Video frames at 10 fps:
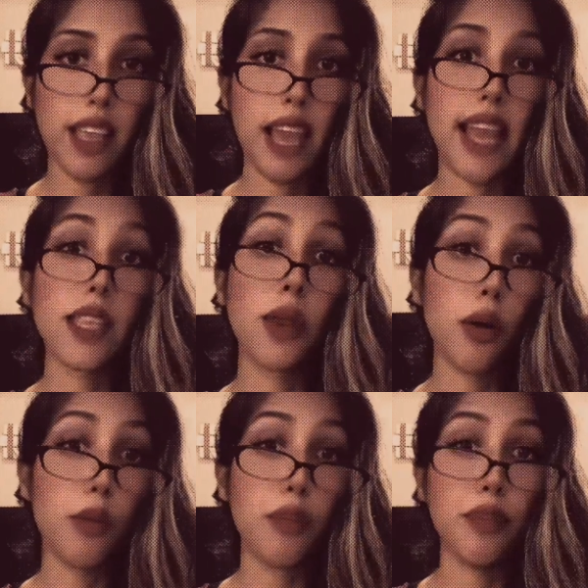And
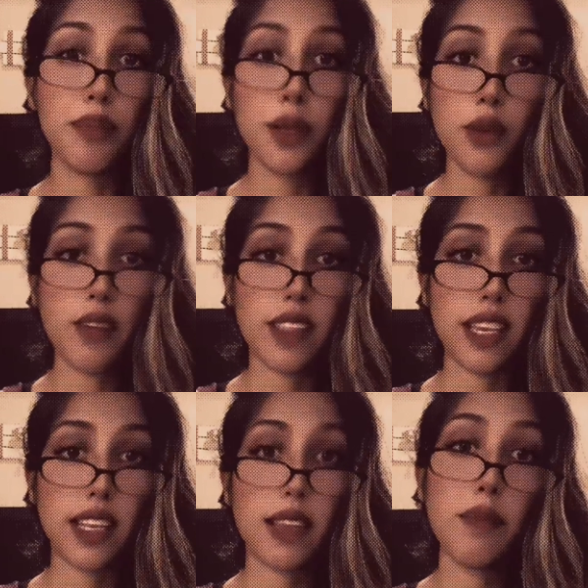you'll do
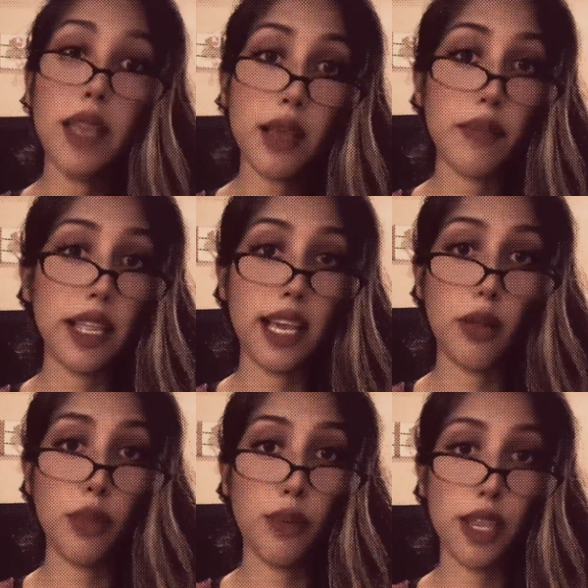everything to make it play out
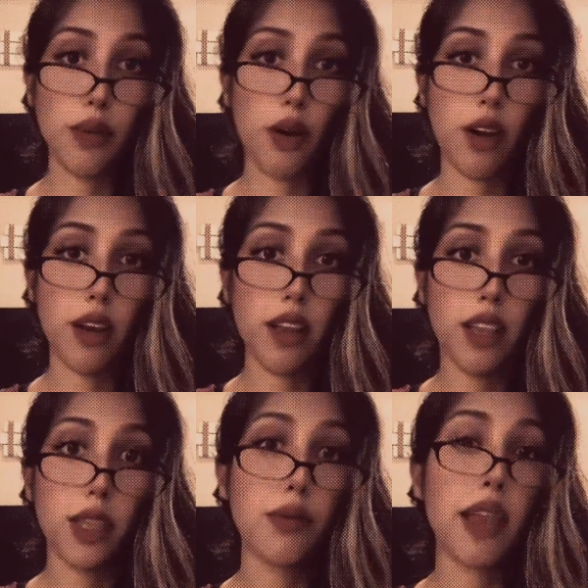the way you are.
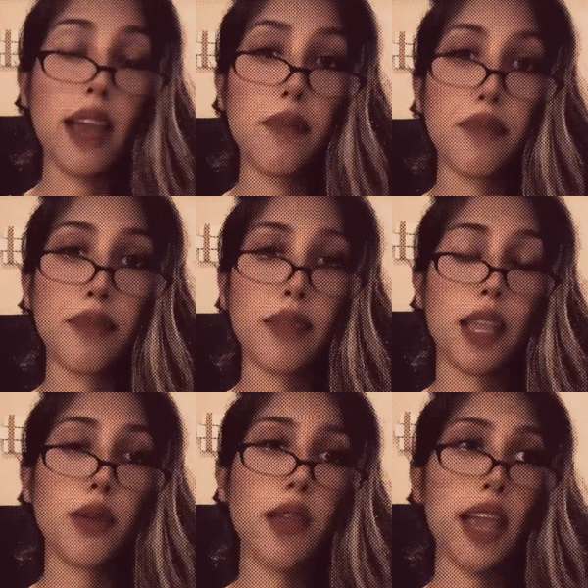You can't
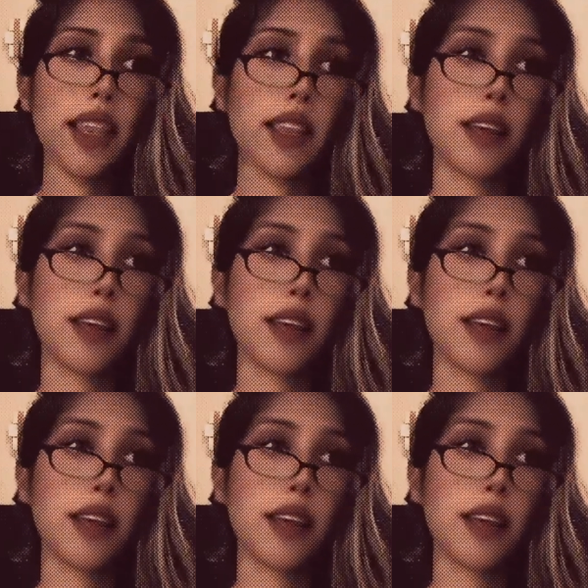you can't